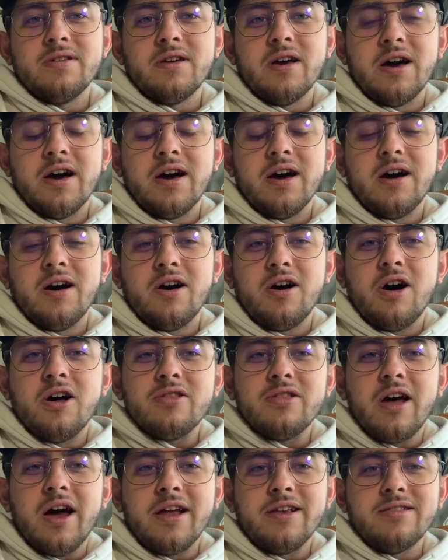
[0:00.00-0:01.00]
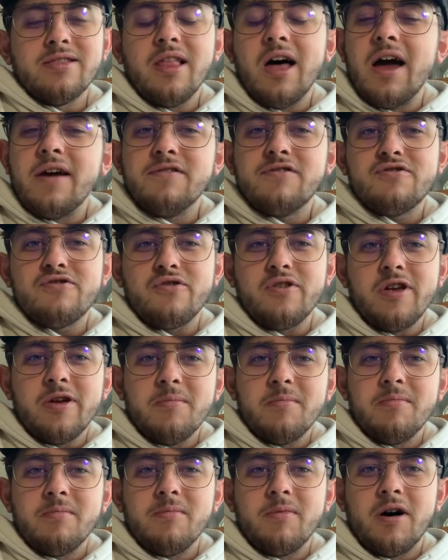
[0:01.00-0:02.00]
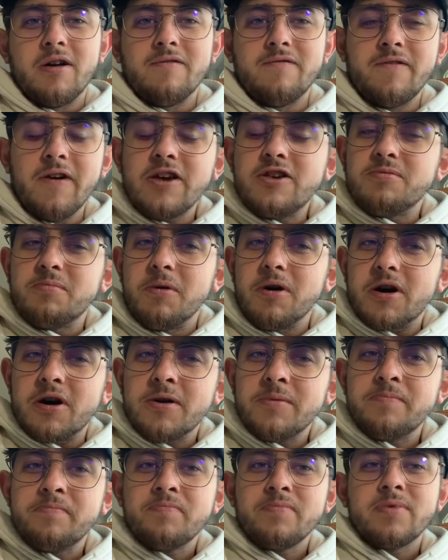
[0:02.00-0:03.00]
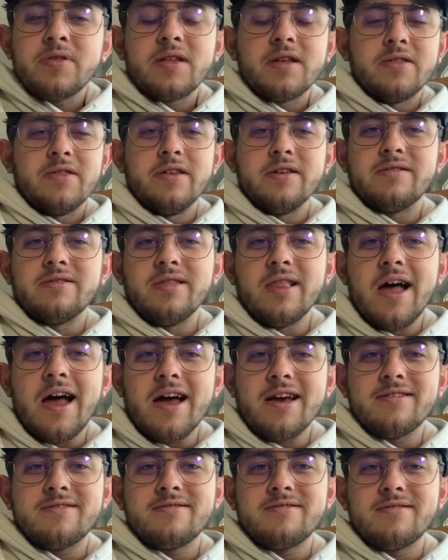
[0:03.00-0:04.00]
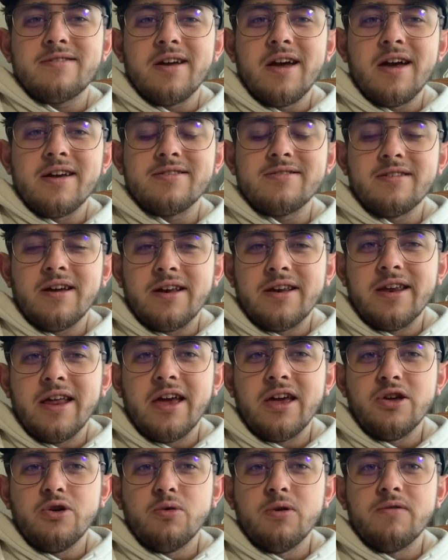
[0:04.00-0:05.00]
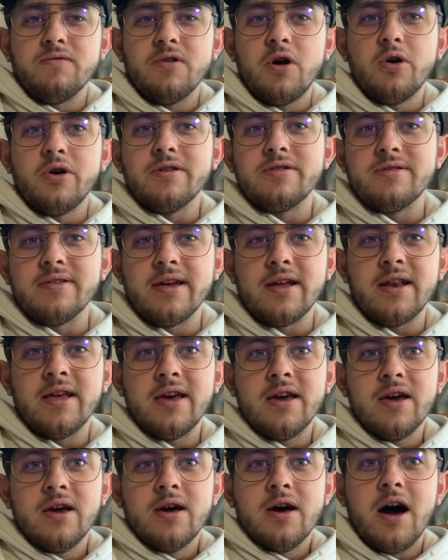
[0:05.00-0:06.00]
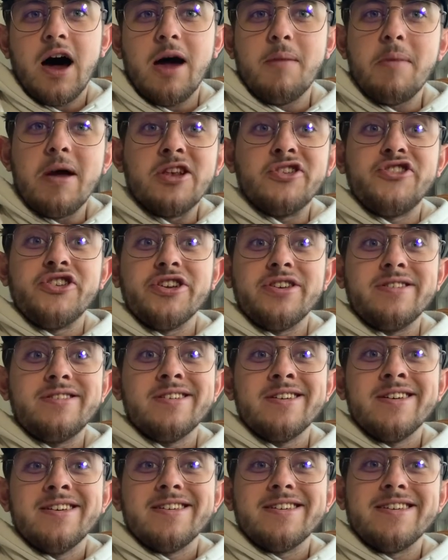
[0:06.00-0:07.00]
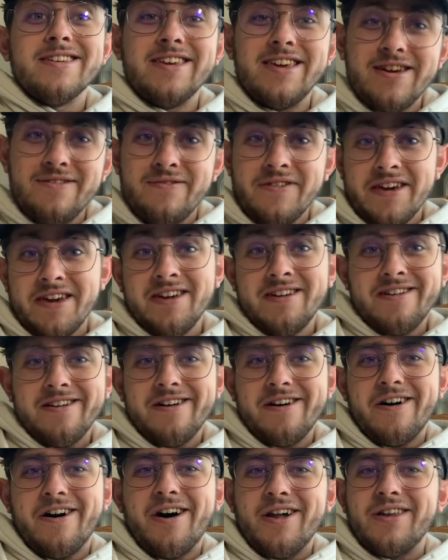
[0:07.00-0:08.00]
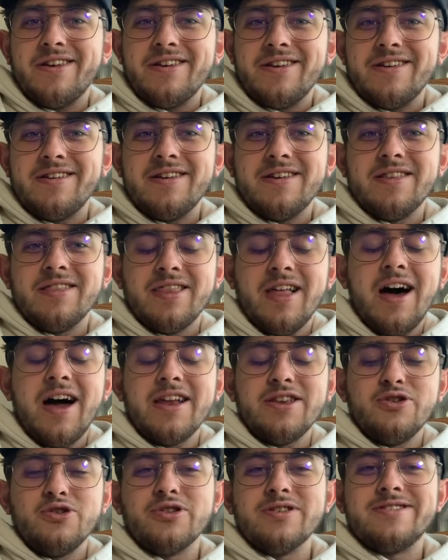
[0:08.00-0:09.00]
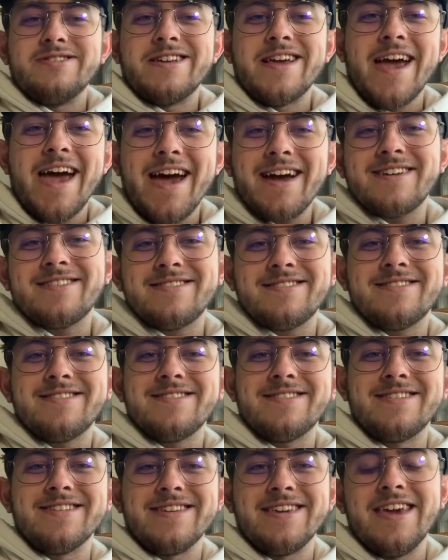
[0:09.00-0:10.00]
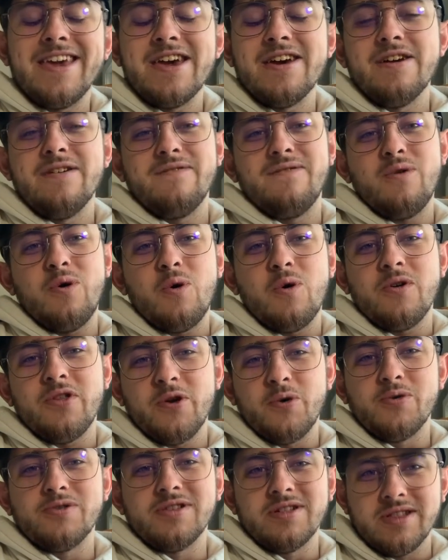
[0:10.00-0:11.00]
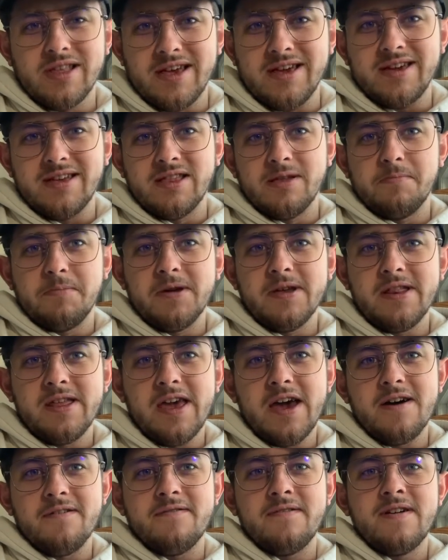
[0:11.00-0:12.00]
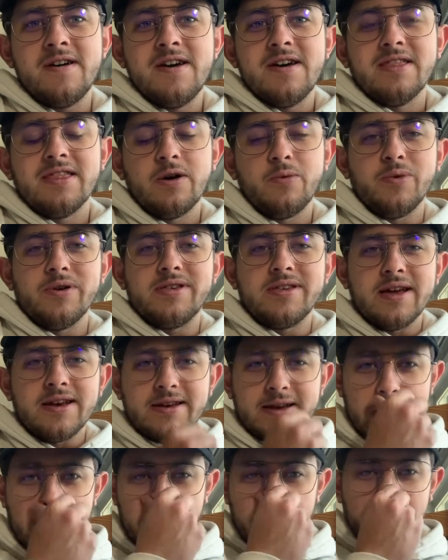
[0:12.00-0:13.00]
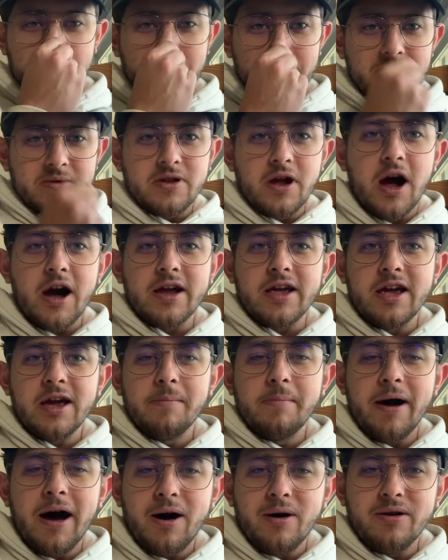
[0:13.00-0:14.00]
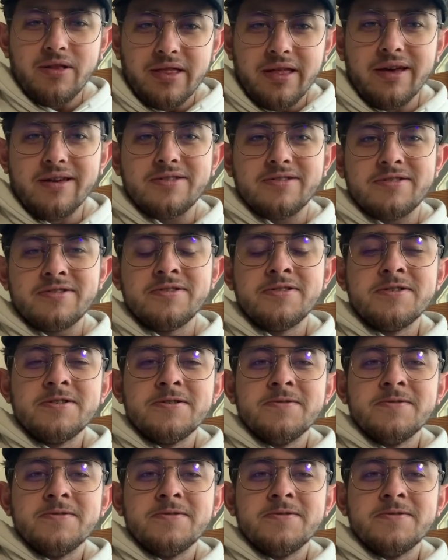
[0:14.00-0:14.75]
online live stream on Facebook this last Sunday, you would have noticed that I mentioned giving online. You could text to give, or there was a link in the PDF that we sent out talking about this.